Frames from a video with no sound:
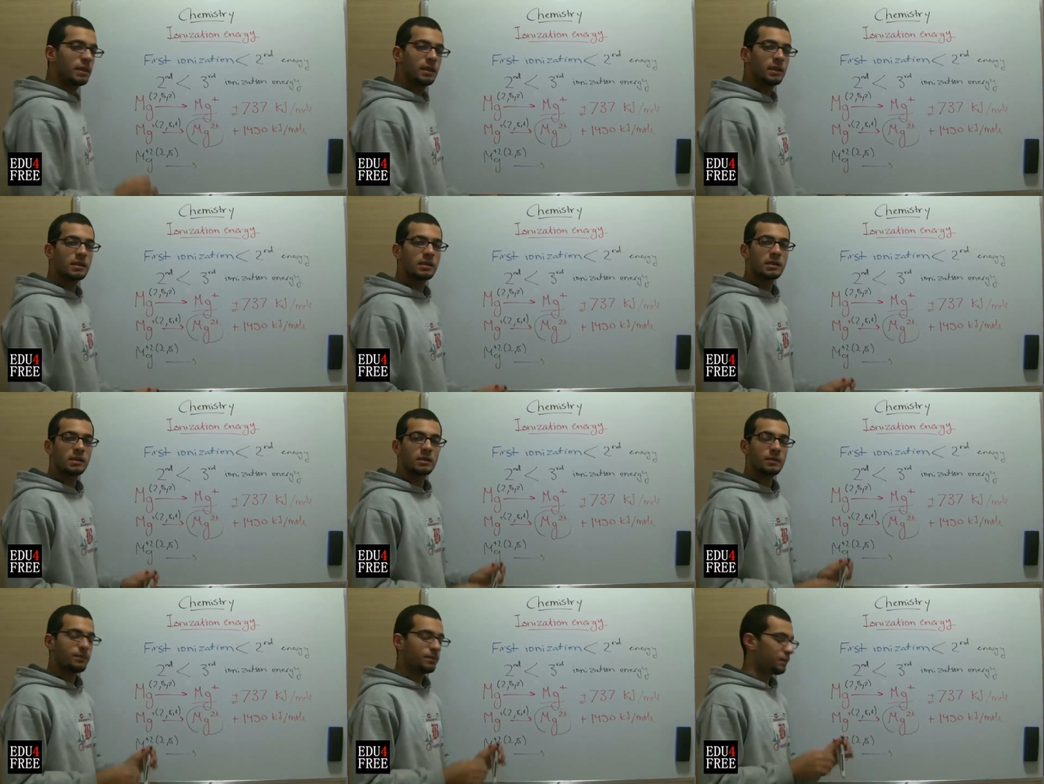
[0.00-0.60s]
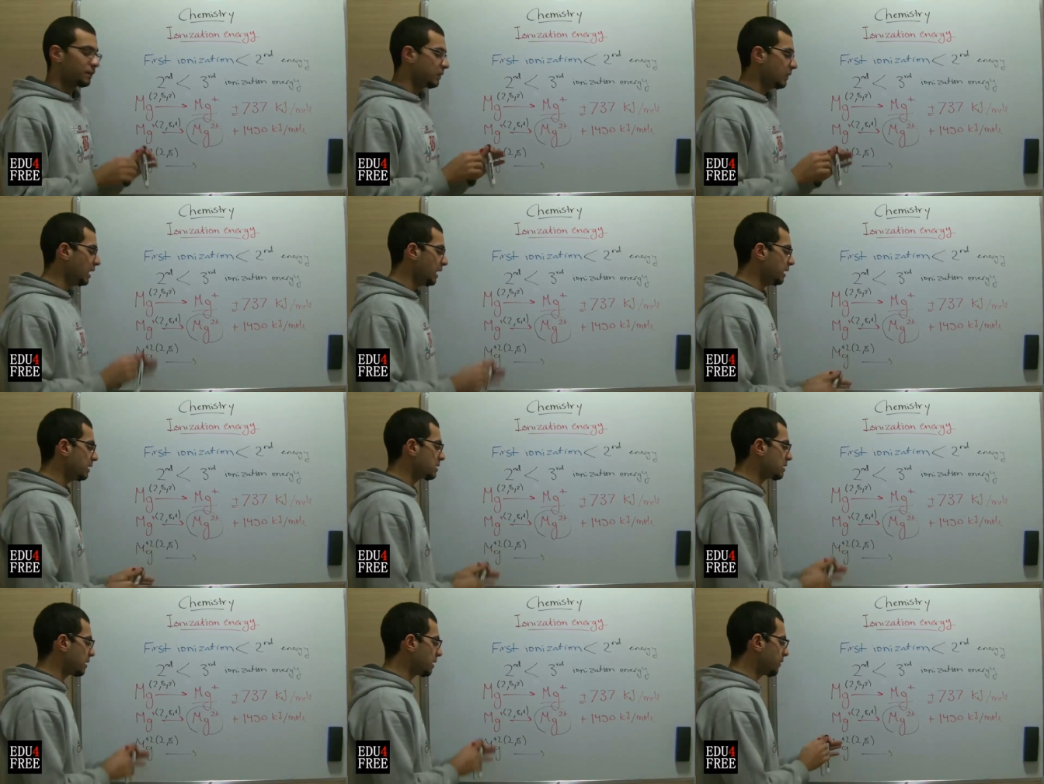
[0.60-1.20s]
this
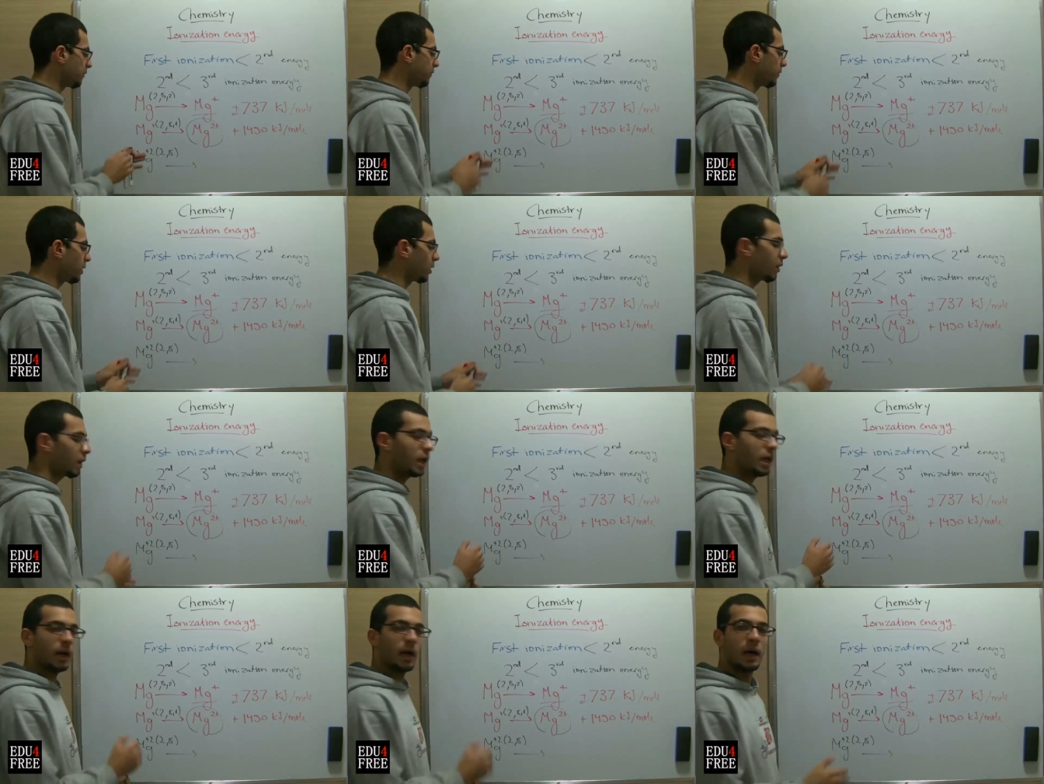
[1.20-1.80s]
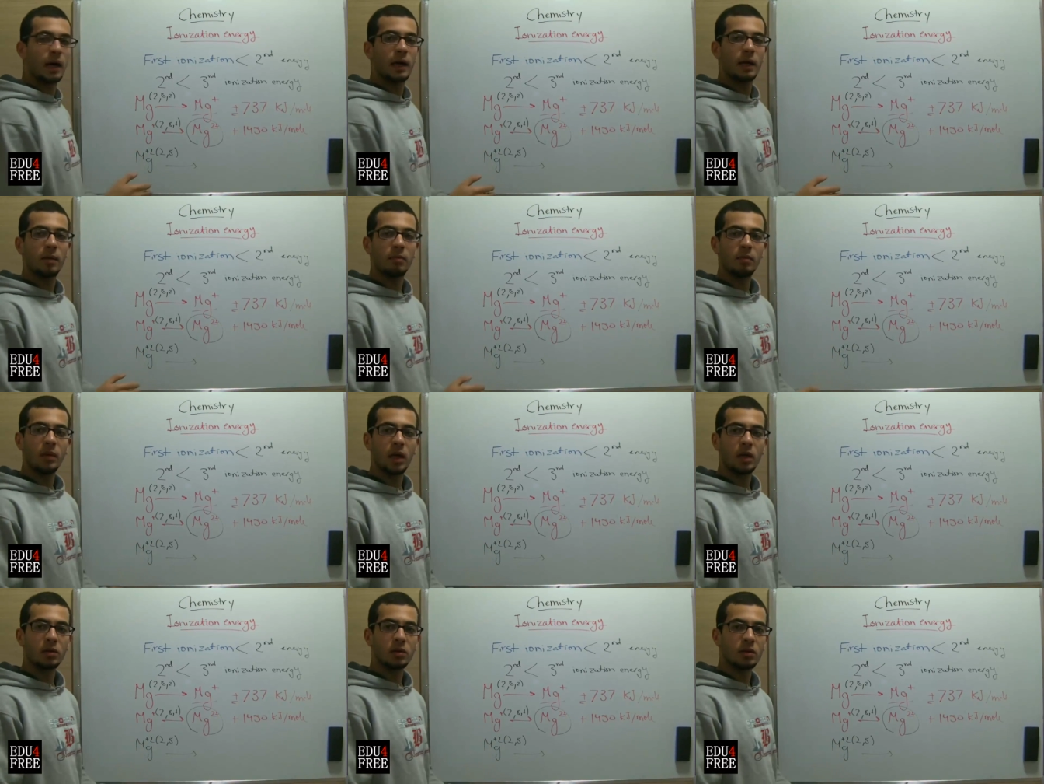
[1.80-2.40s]
needs a very high
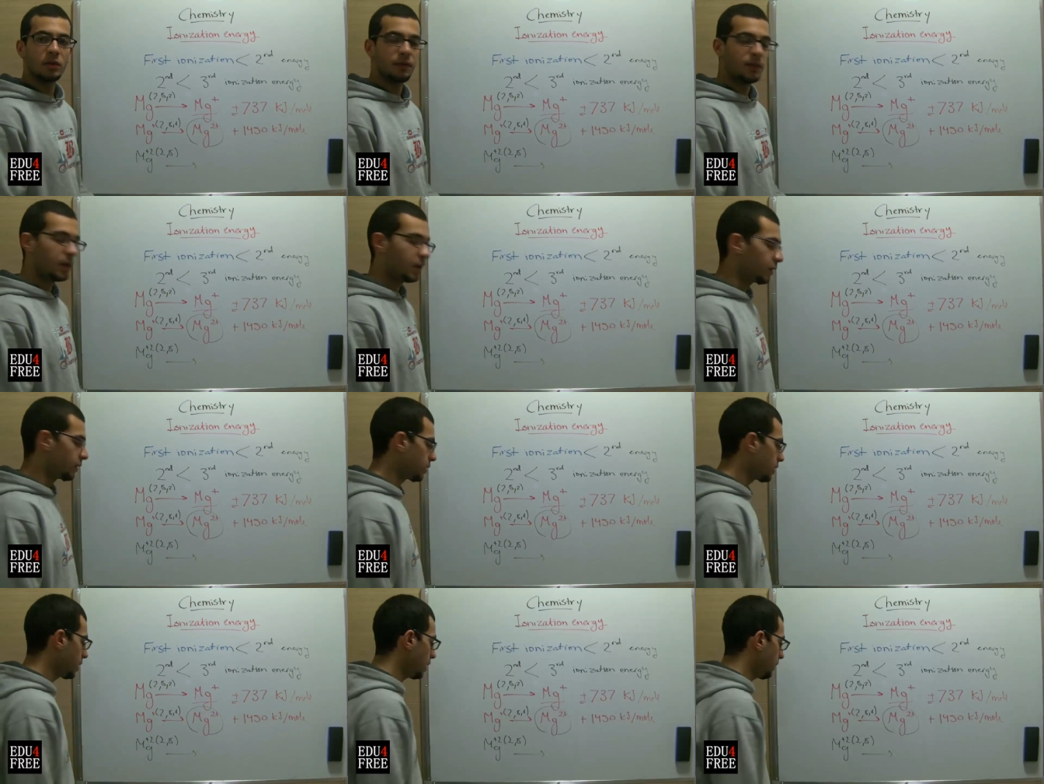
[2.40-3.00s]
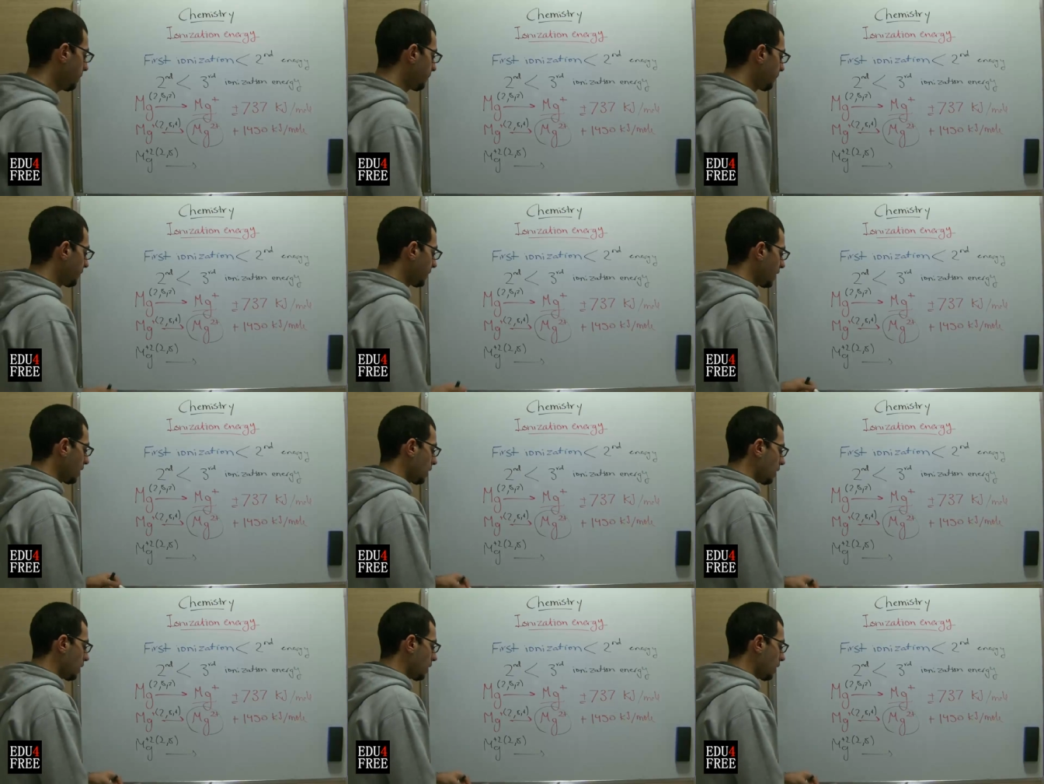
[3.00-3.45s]
amount of energy,